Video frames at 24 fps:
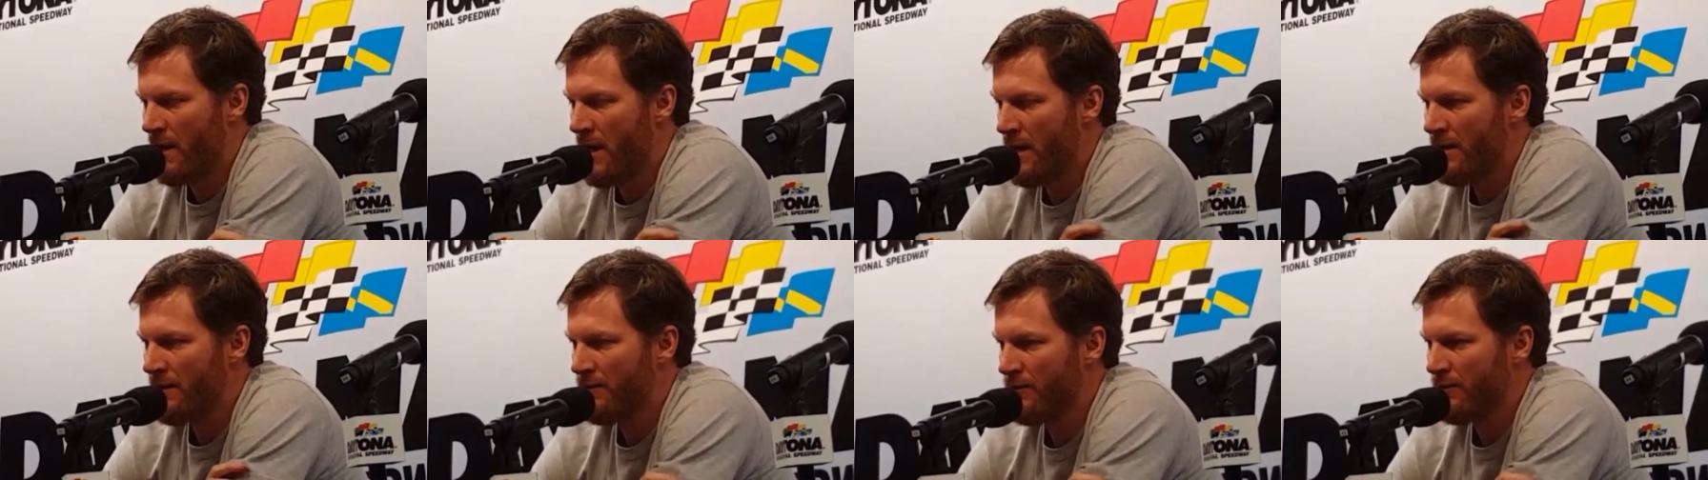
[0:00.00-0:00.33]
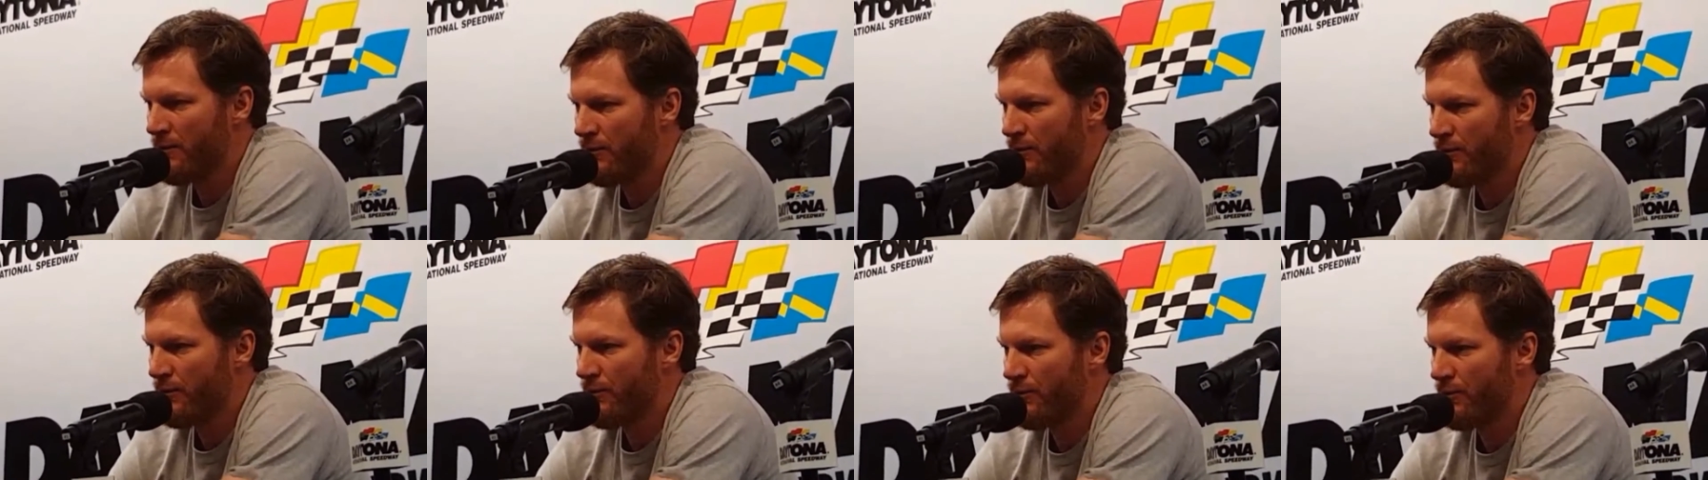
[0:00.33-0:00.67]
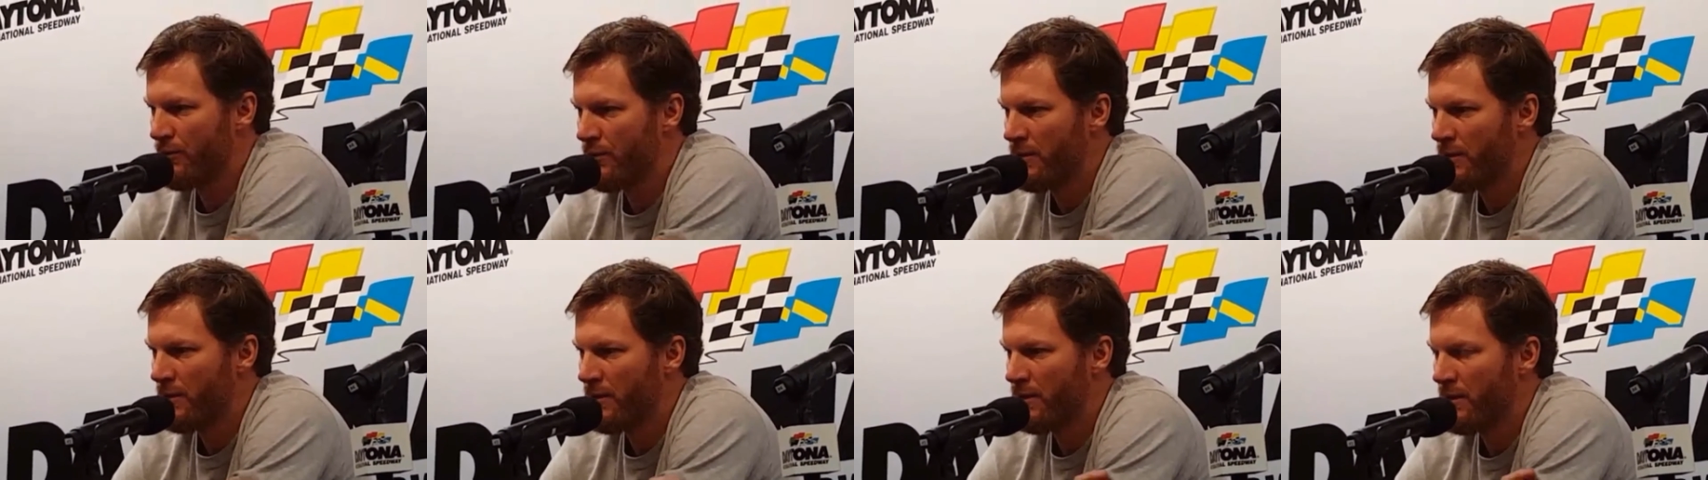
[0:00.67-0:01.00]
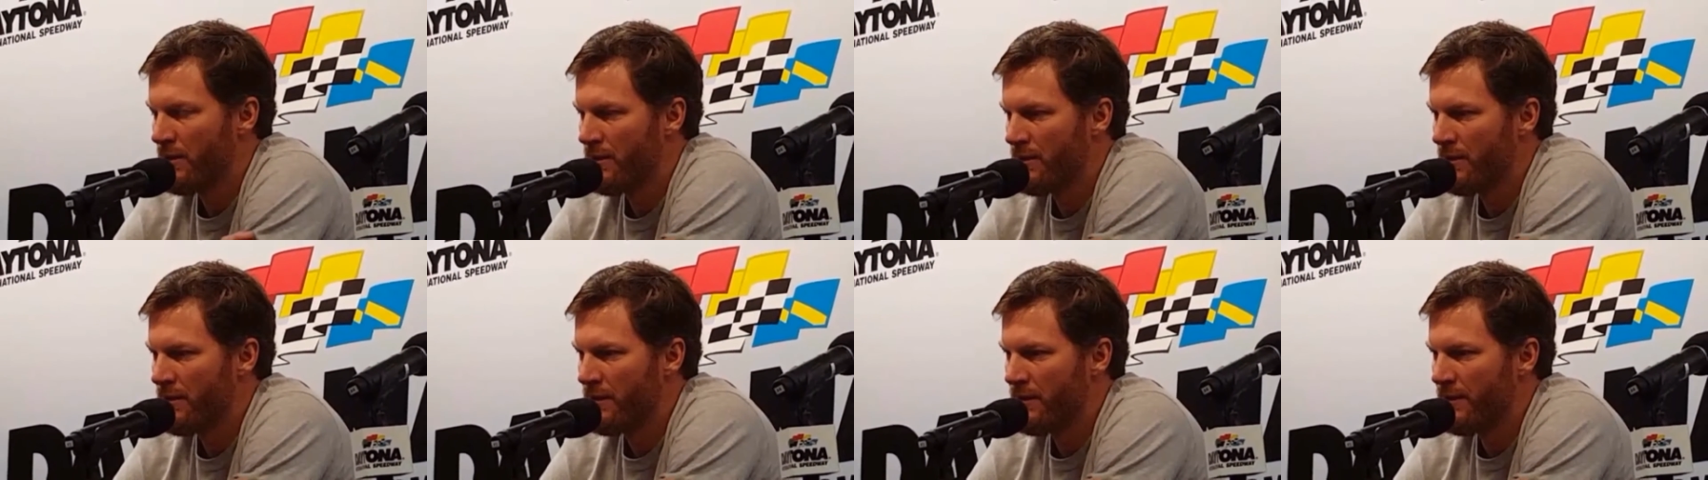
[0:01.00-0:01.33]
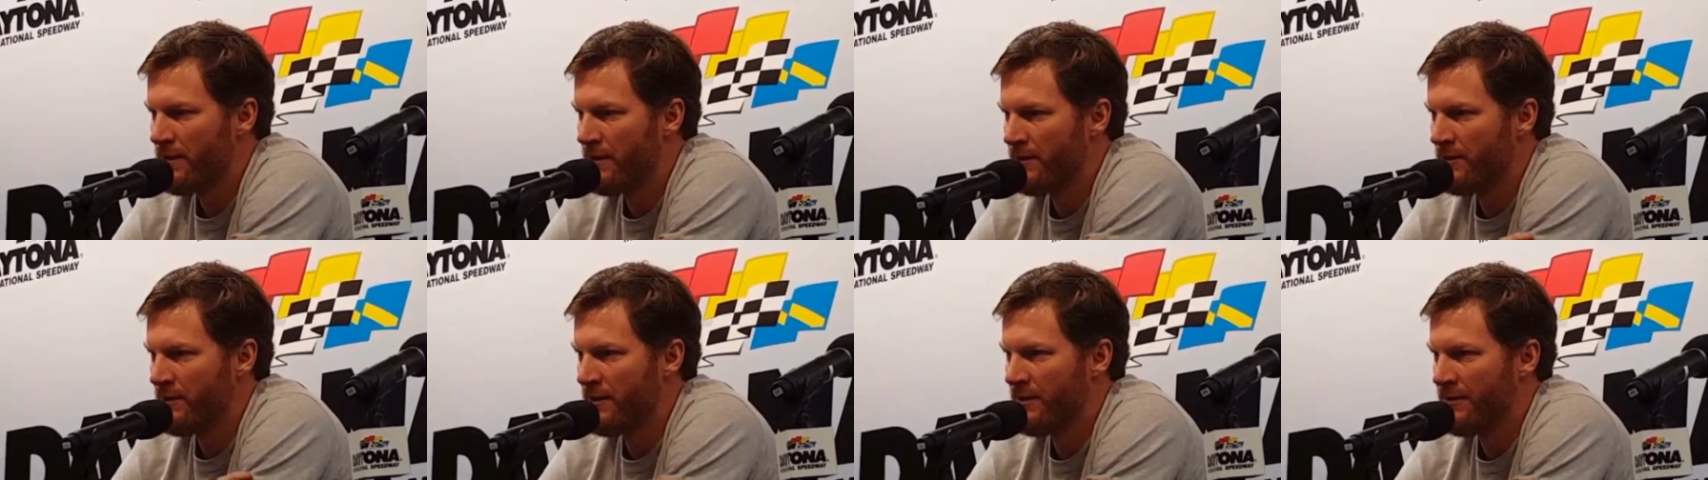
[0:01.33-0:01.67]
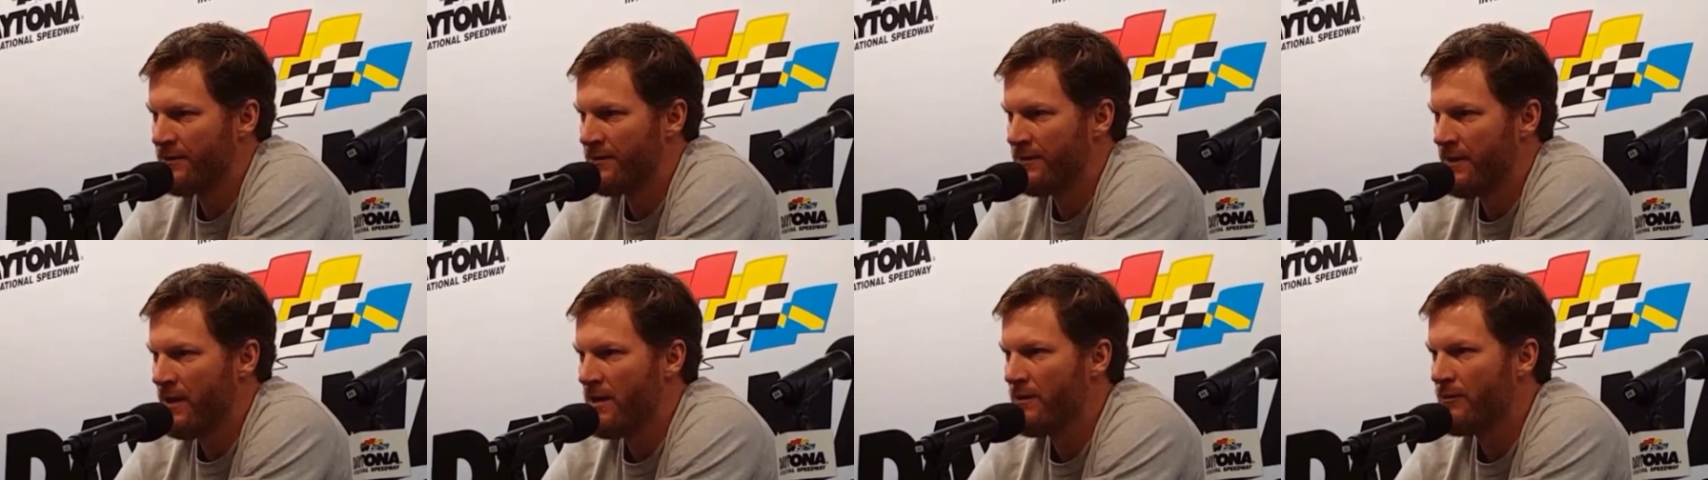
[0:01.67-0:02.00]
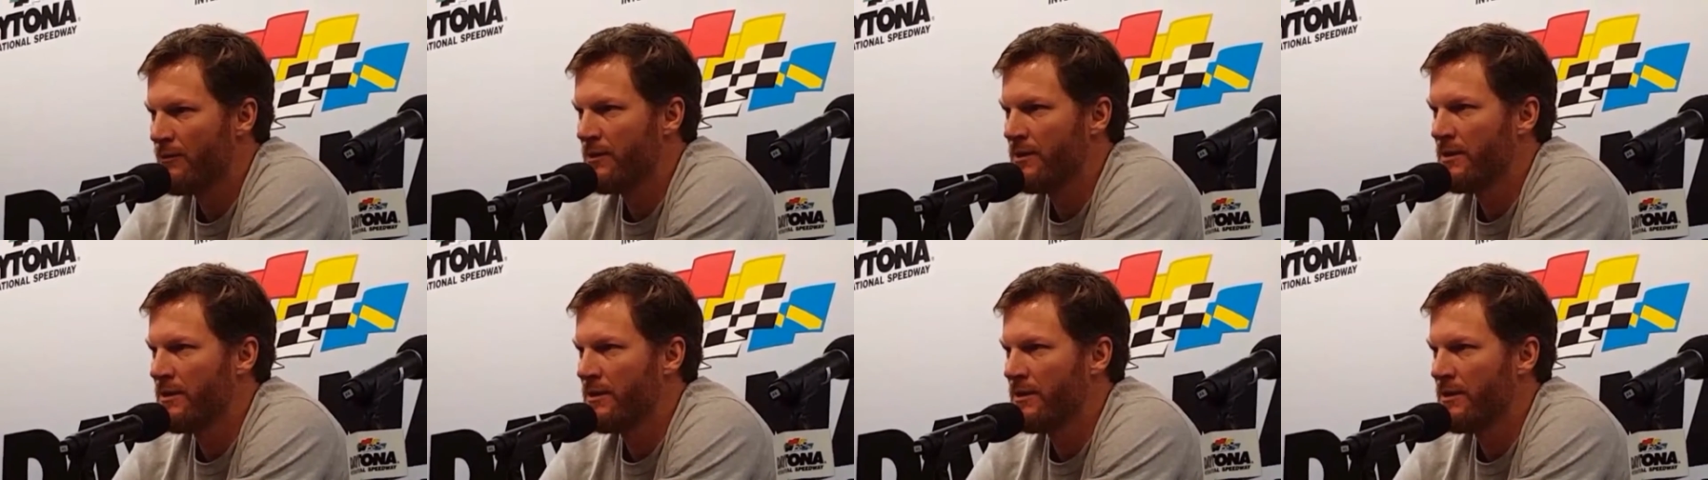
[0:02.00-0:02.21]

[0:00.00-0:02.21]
I don't, there, it's not